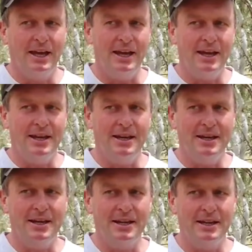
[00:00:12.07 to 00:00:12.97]
And
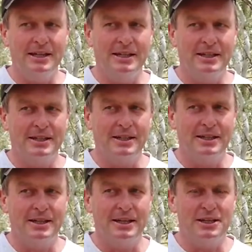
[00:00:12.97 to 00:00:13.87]
uh,
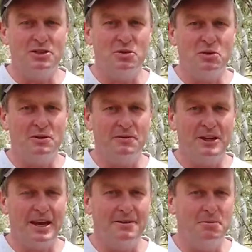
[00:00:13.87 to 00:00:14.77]
as you would have
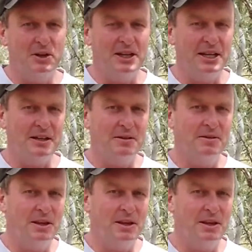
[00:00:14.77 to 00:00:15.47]
gathered by now,